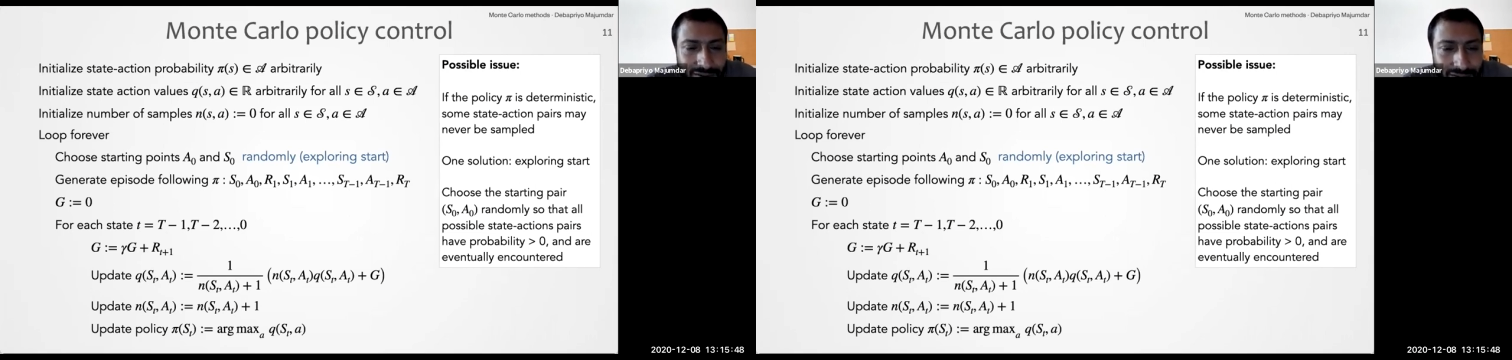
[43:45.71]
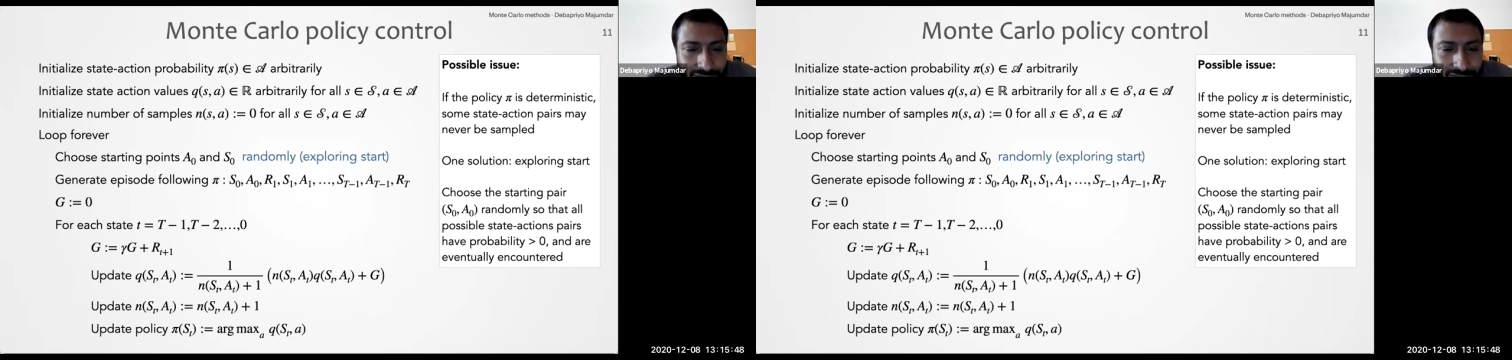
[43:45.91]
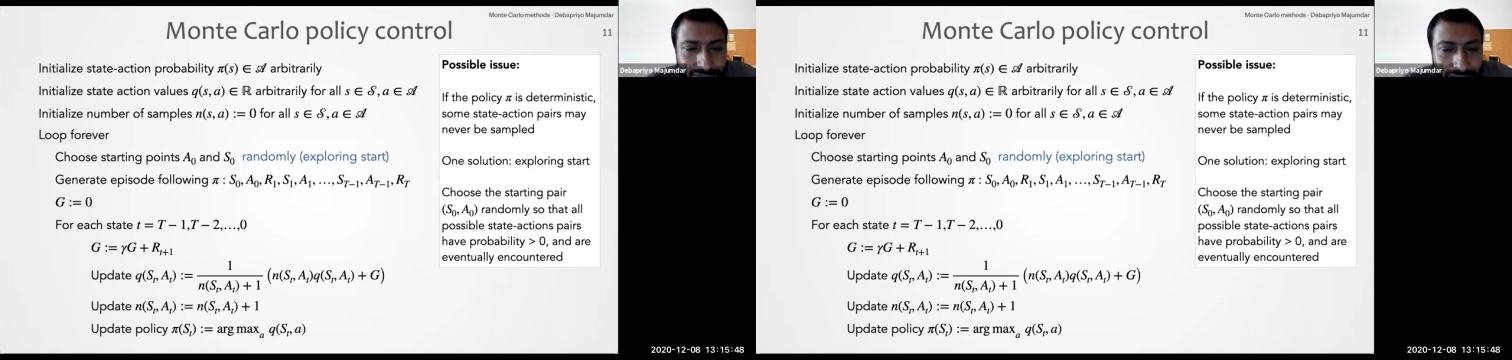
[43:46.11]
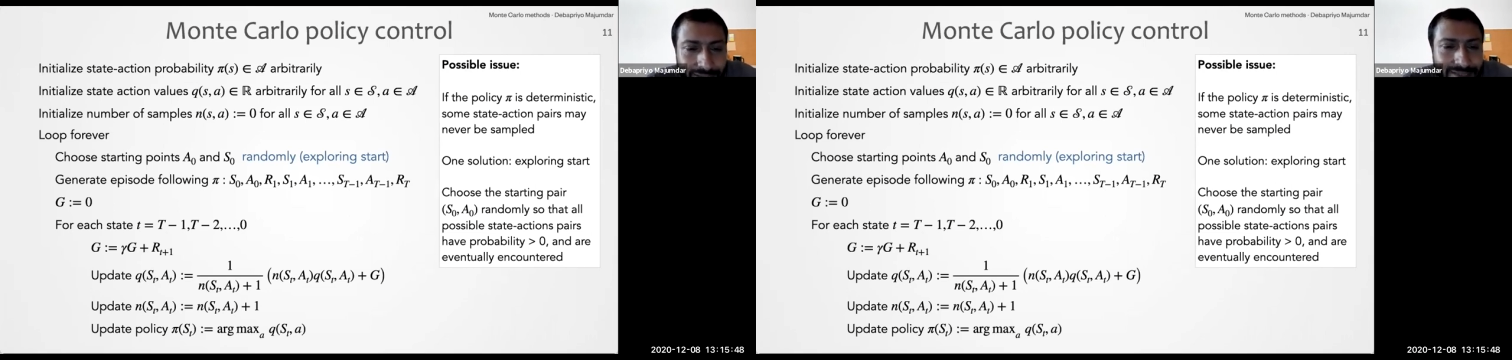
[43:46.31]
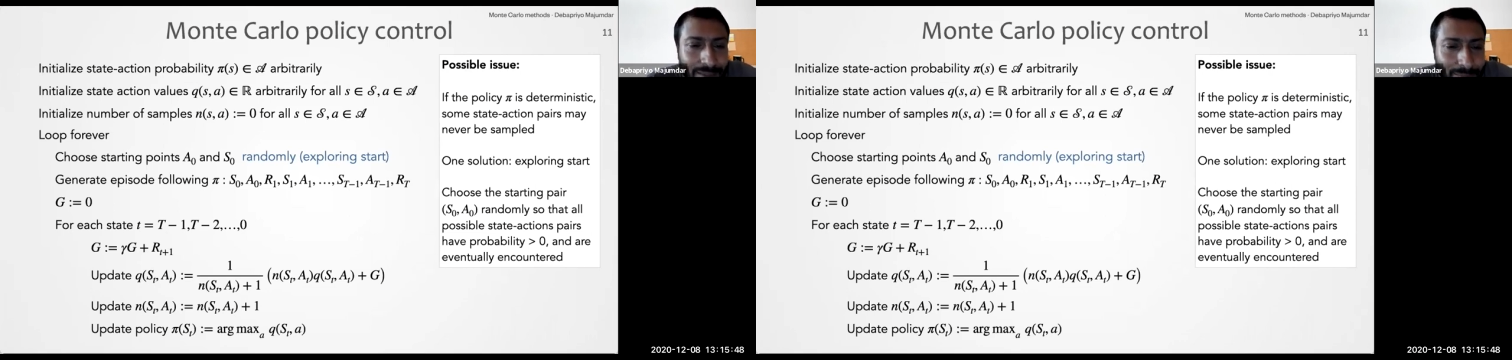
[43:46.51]
uh, that
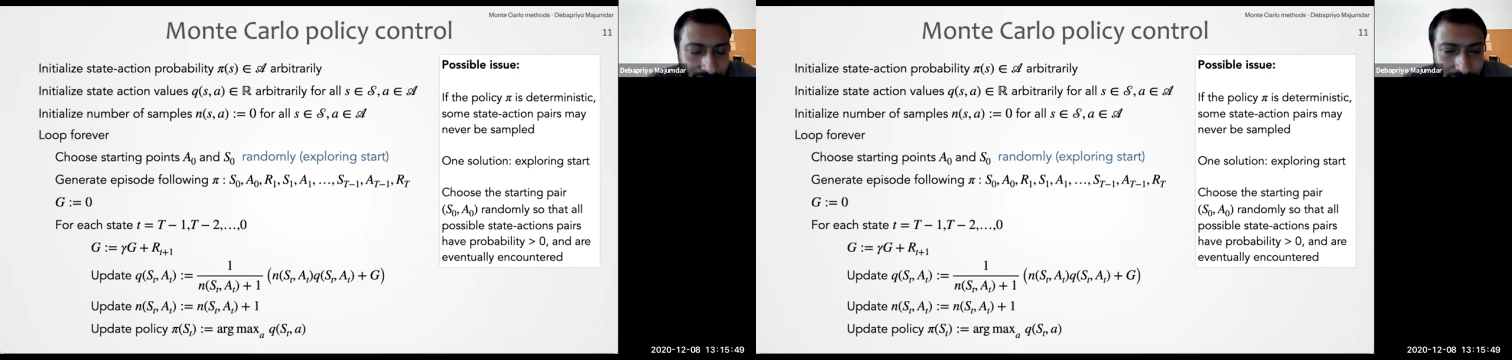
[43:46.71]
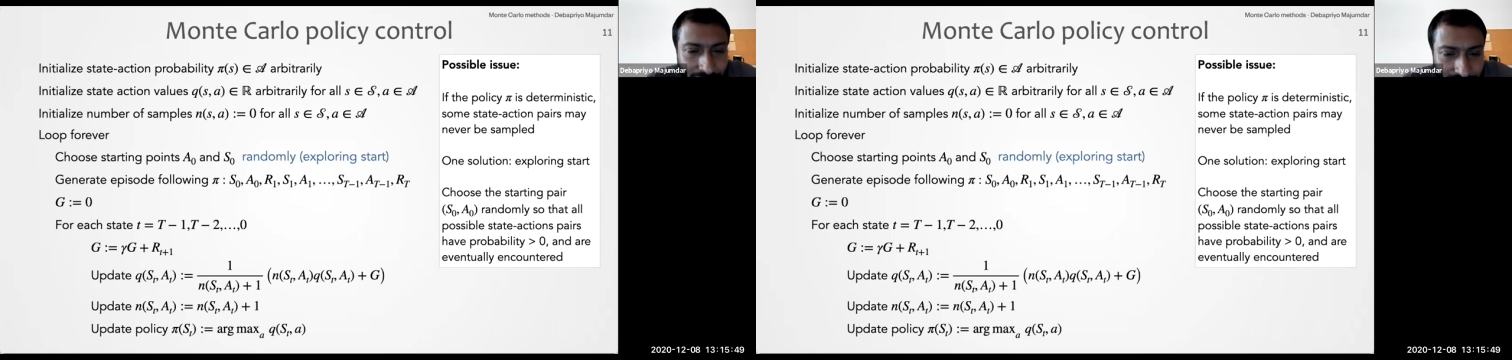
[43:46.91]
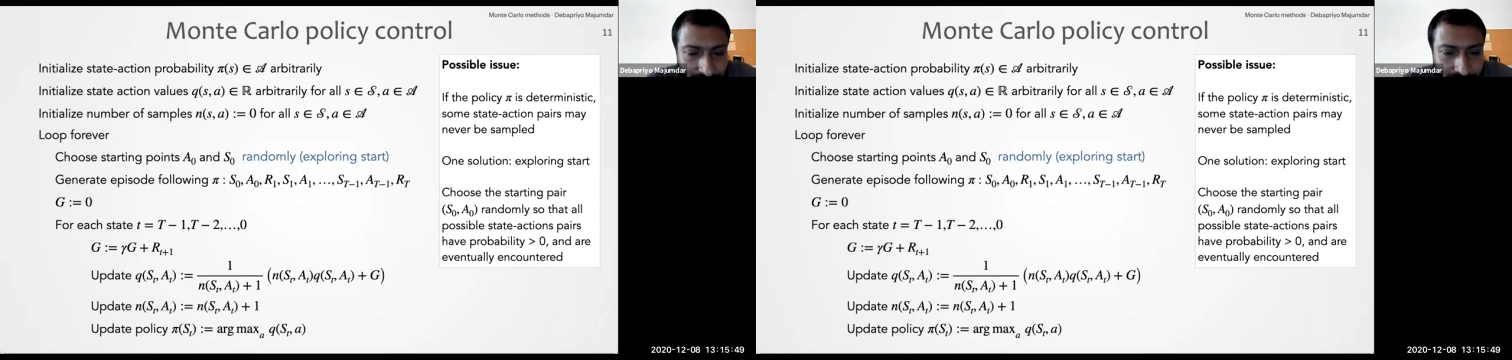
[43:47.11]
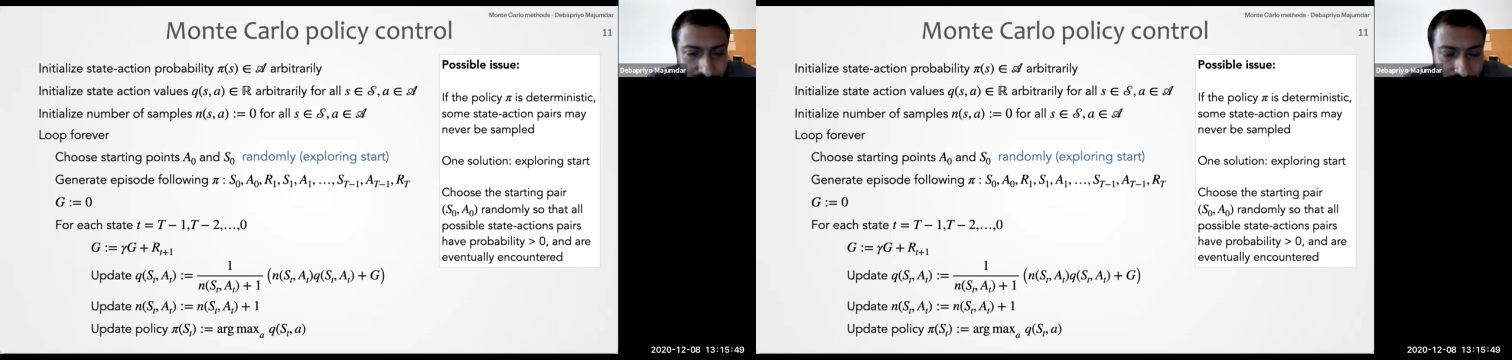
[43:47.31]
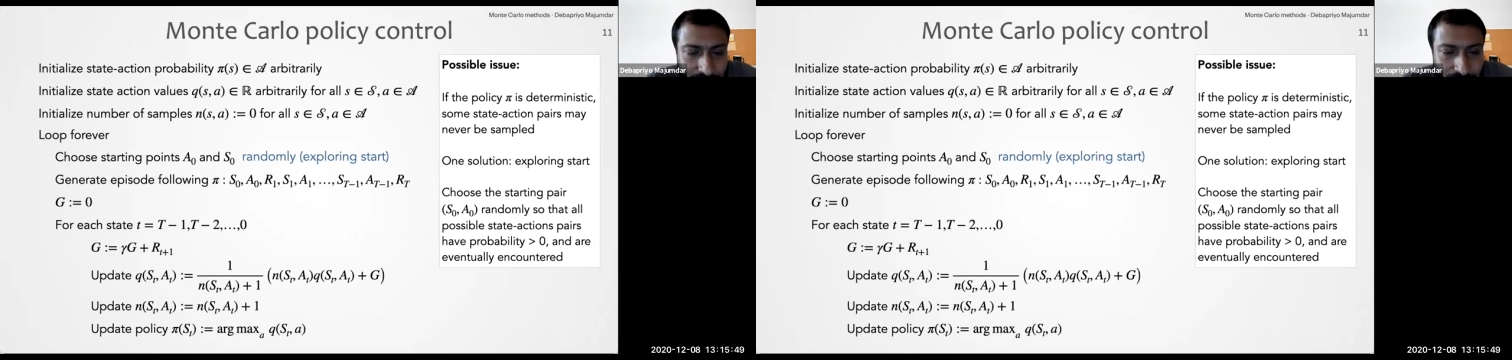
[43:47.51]
example may not
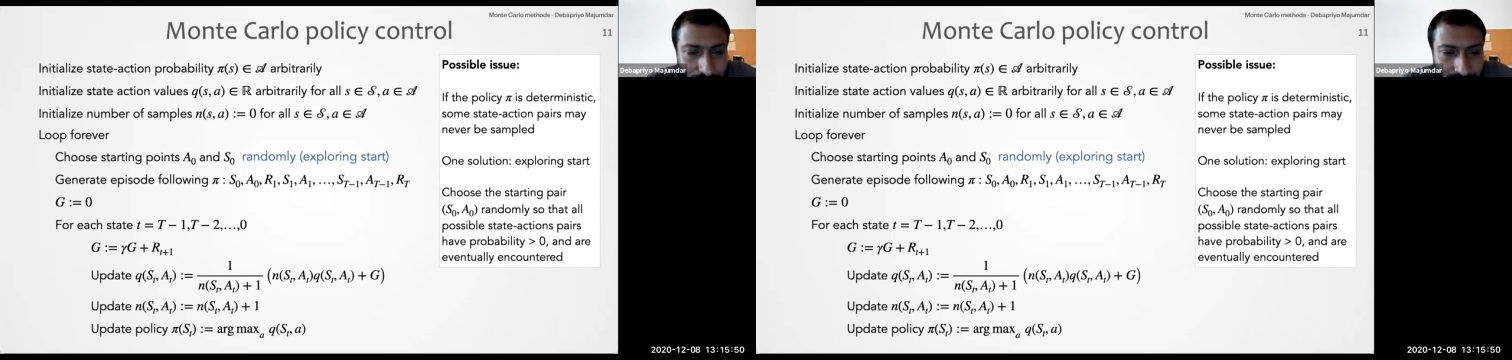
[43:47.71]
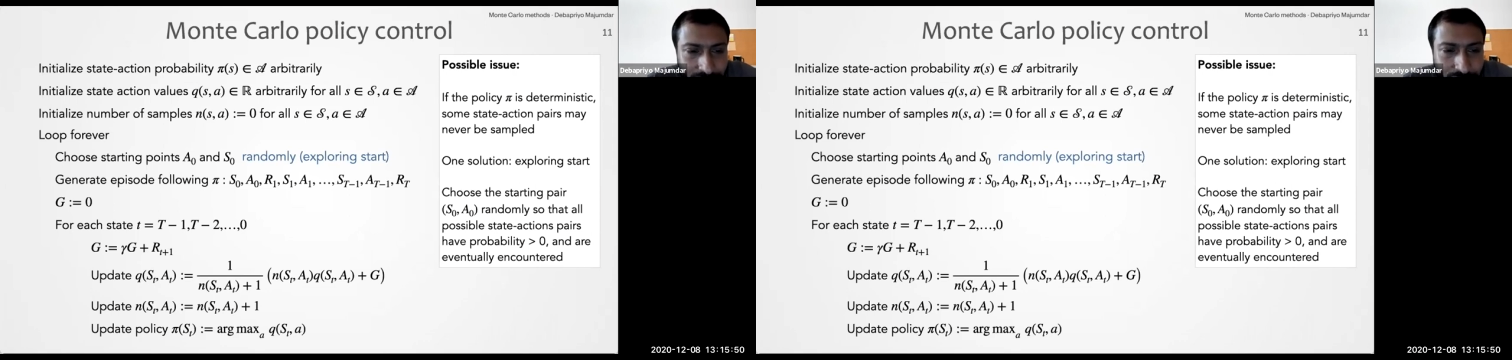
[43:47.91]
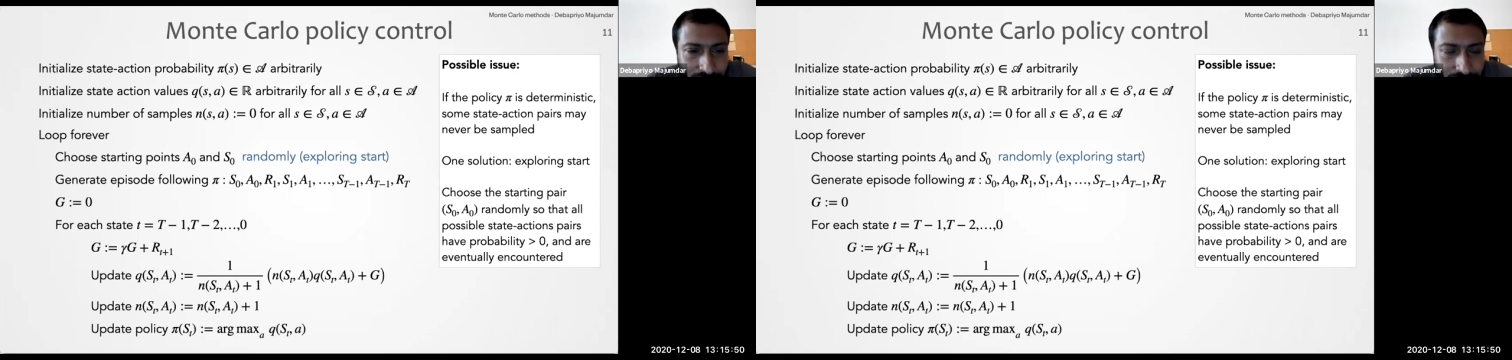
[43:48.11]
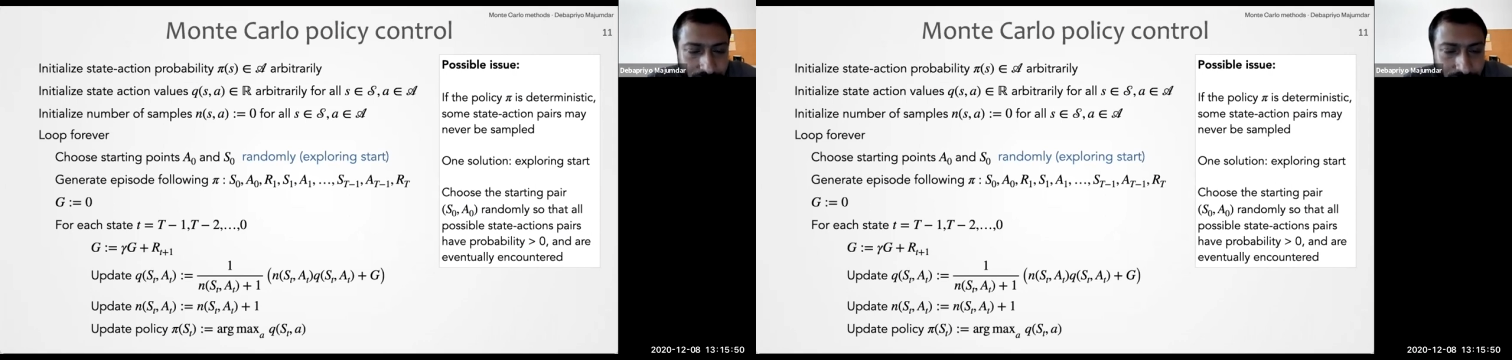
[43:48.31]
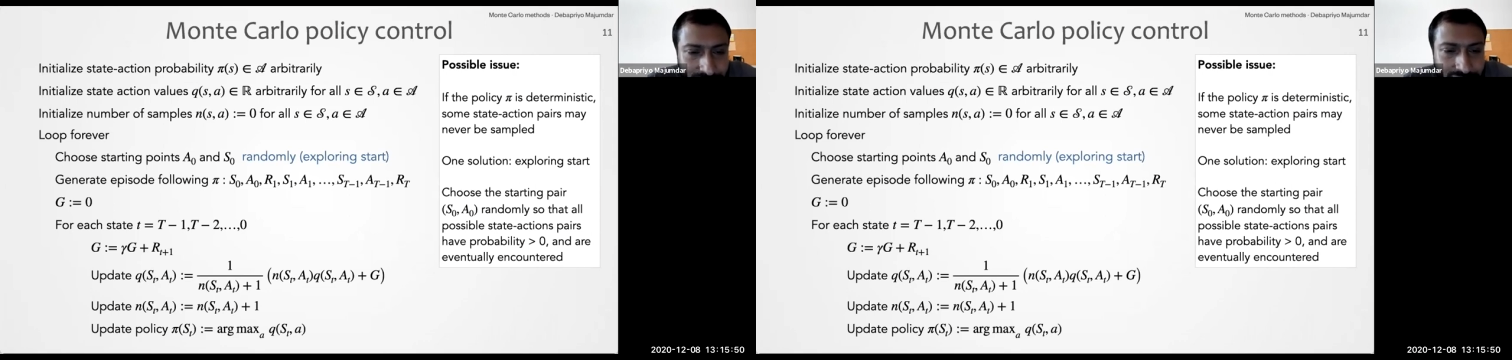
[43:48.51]
actually be so much intuitive
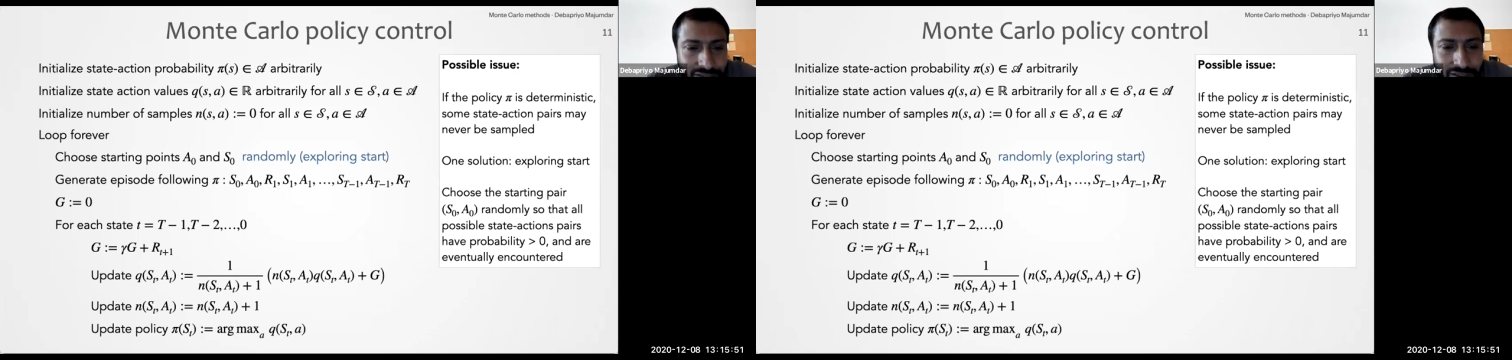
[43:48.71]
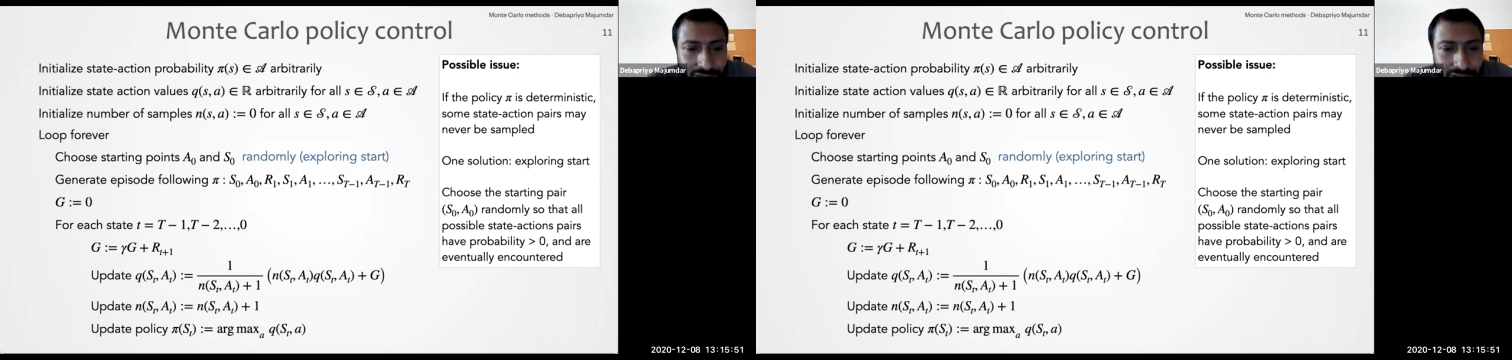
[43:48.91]
to us.